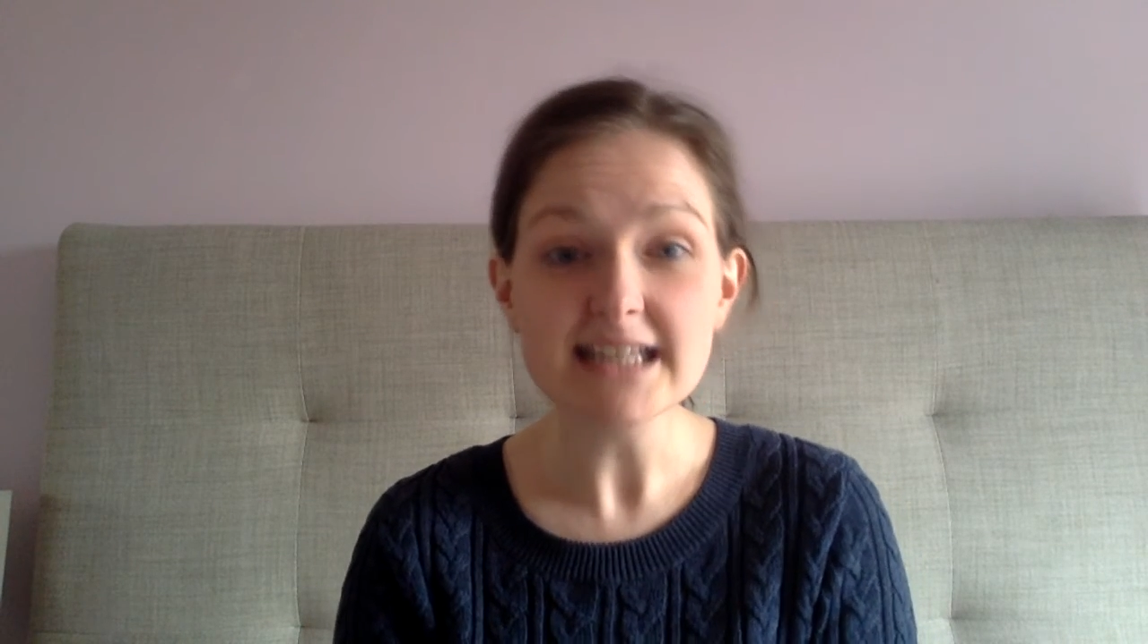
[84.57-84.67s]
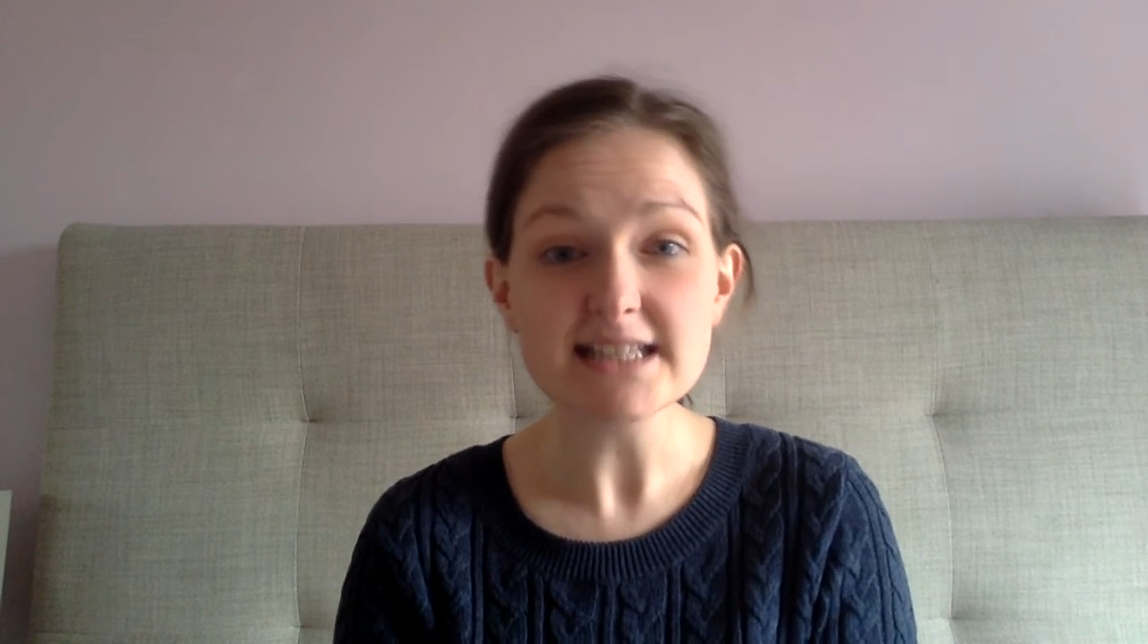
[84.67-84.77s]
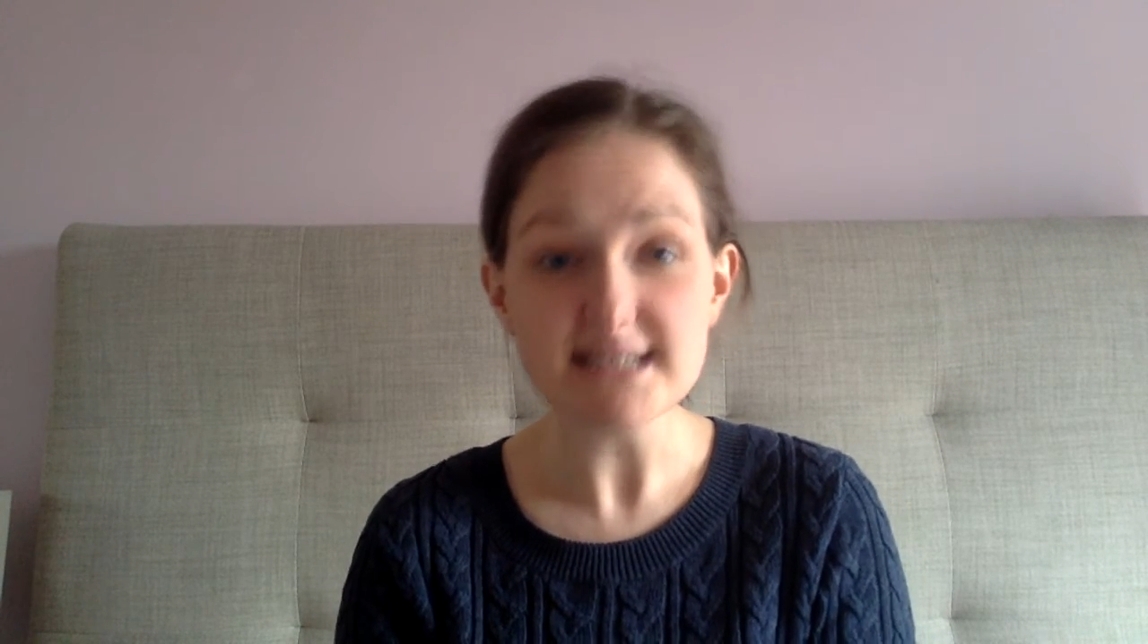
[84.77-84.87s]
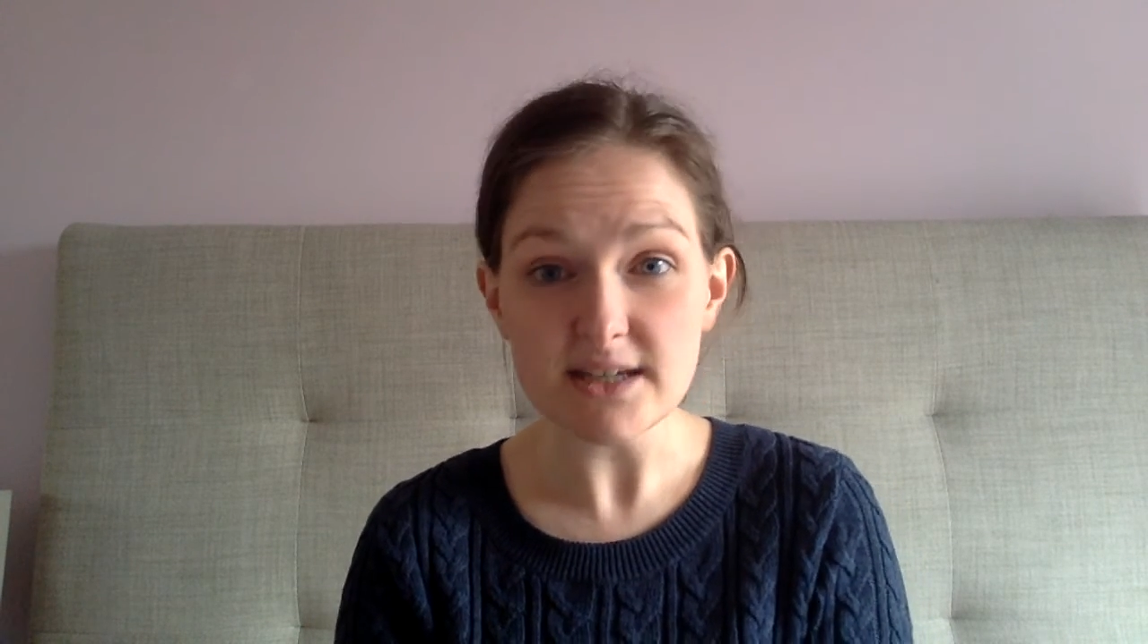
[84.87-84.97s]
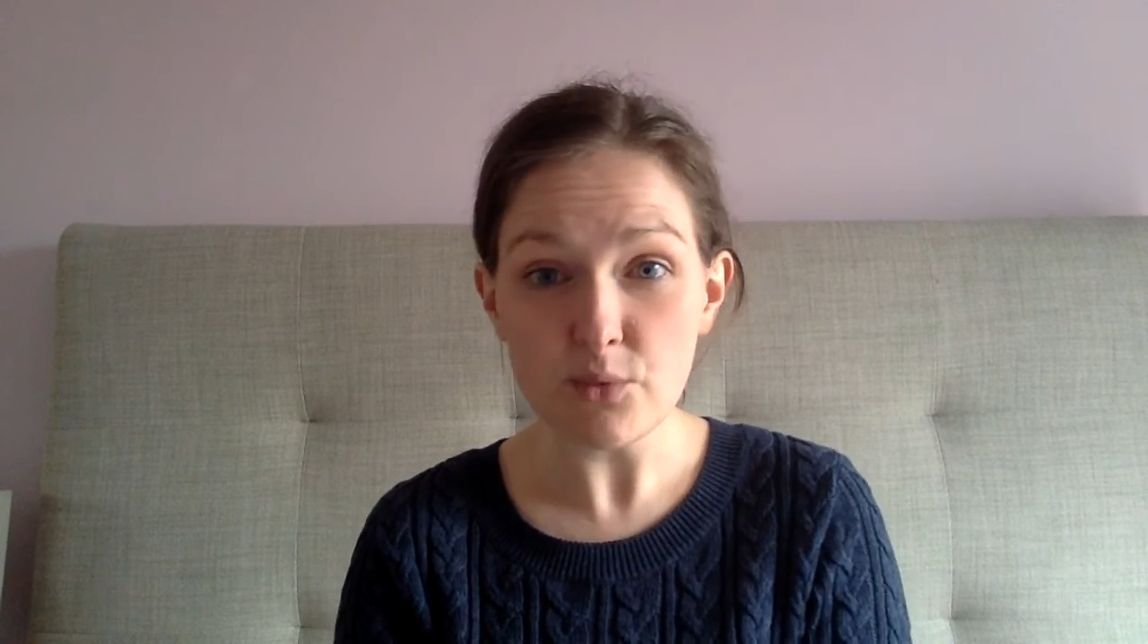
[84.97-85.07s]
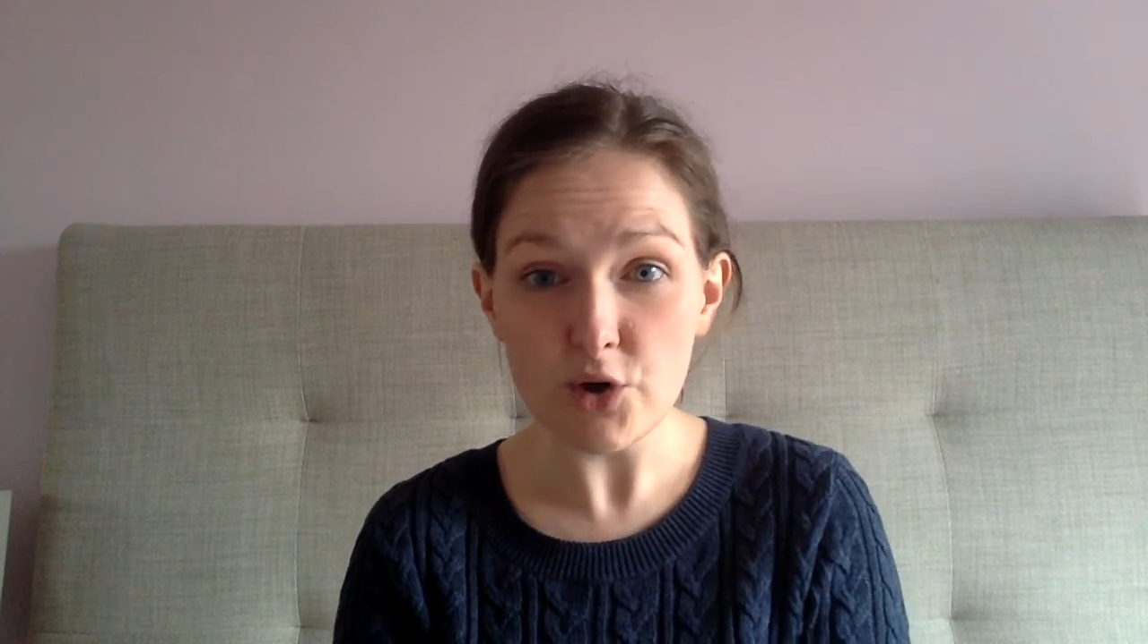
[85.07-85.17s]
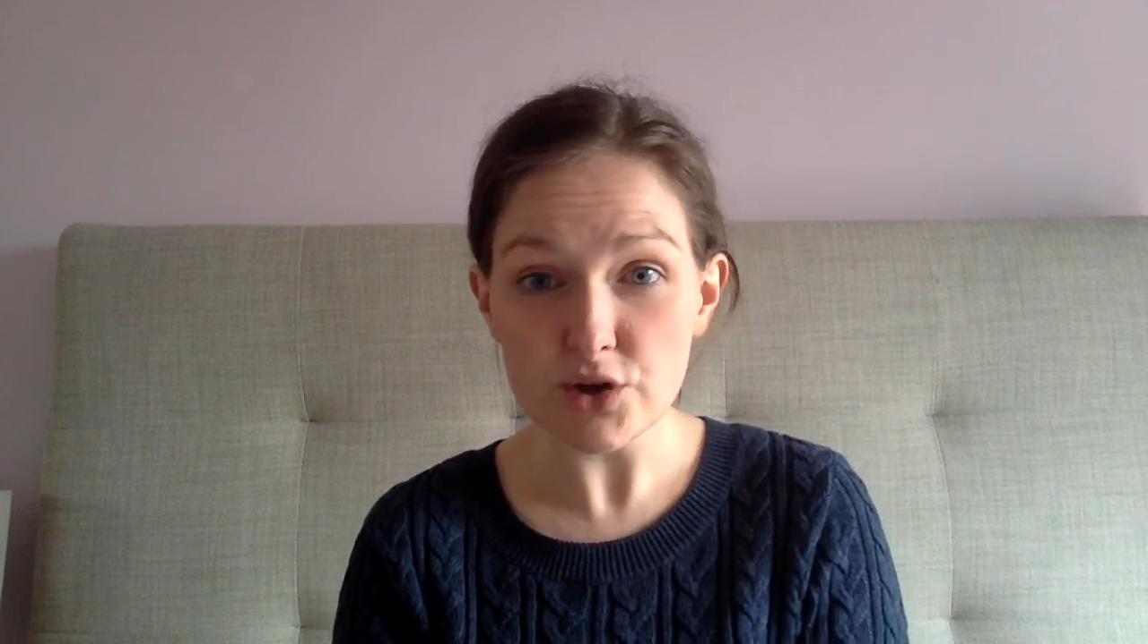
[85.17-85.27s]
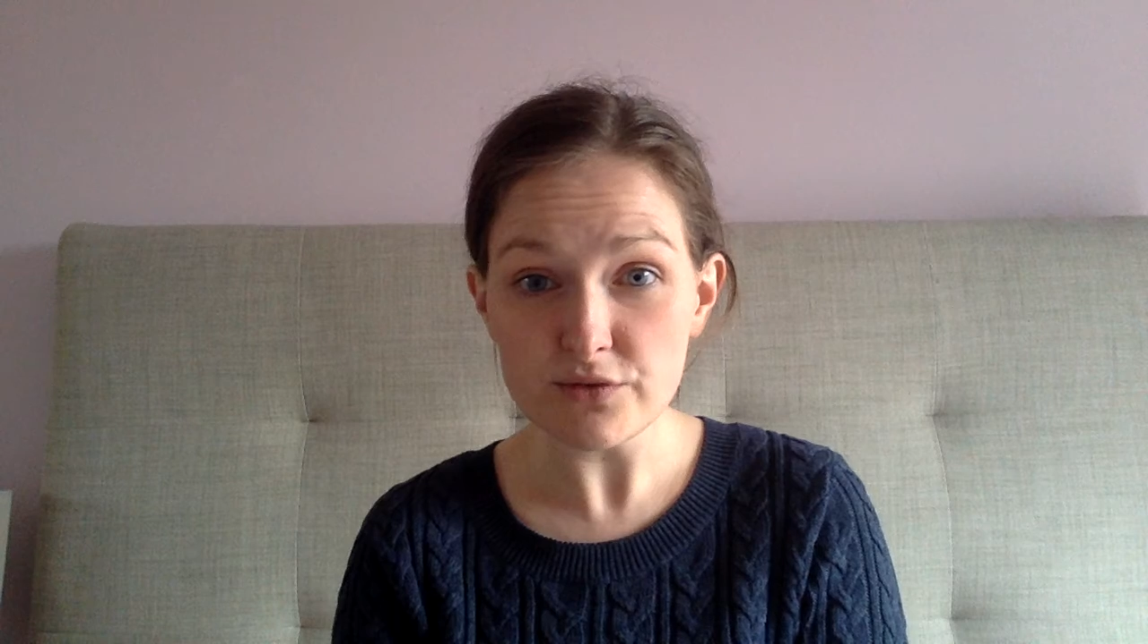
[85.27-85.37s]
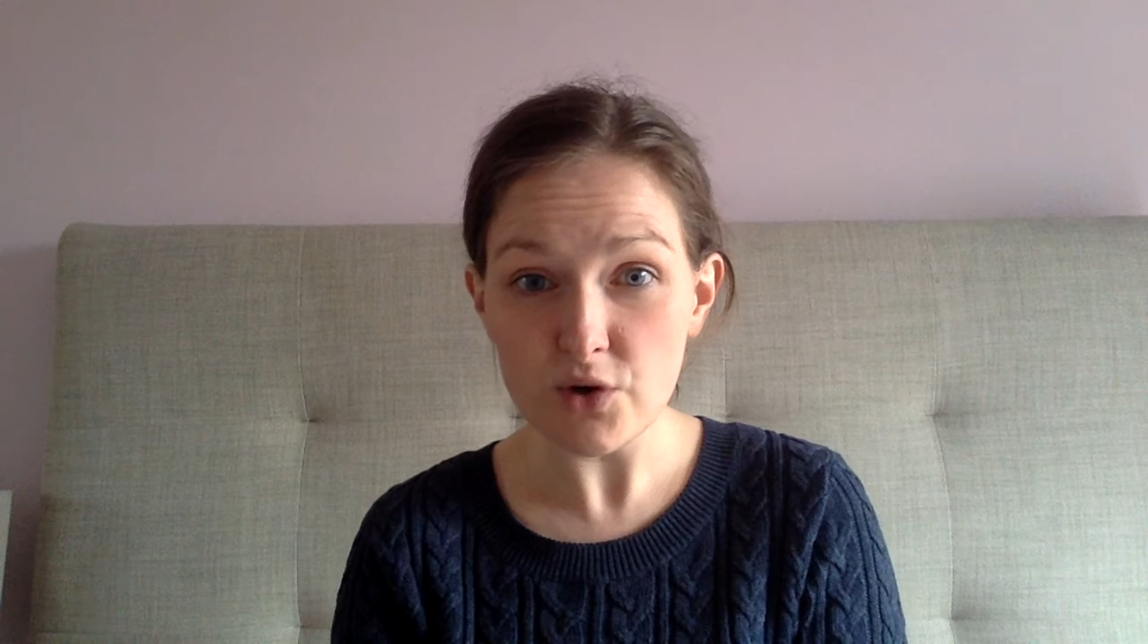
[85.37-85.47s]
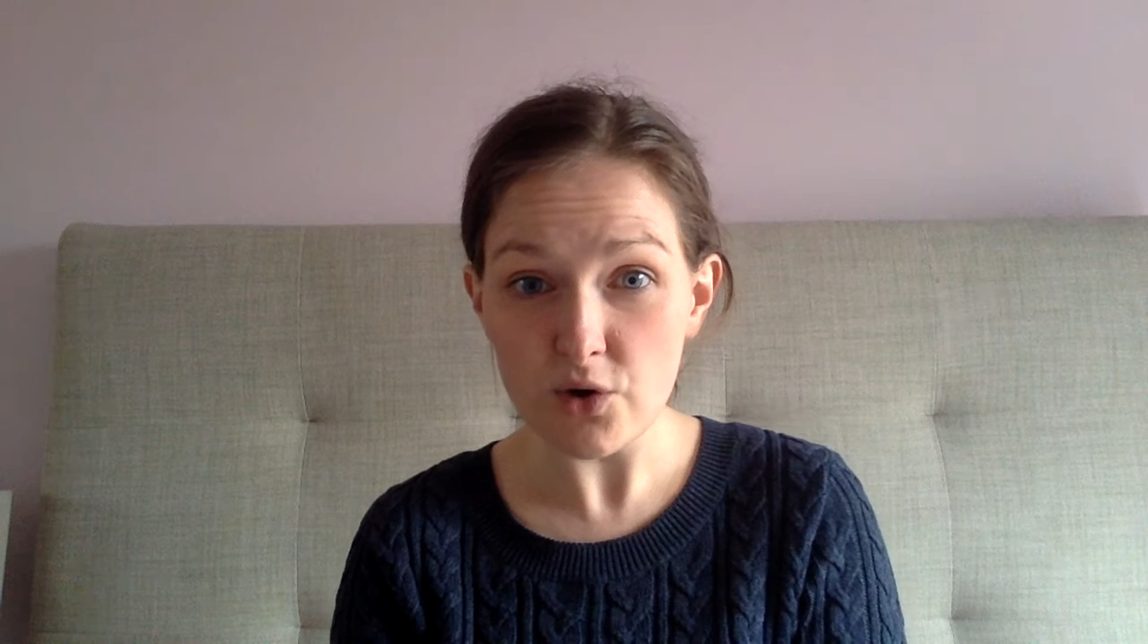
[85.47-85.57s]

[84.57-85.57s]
see what you've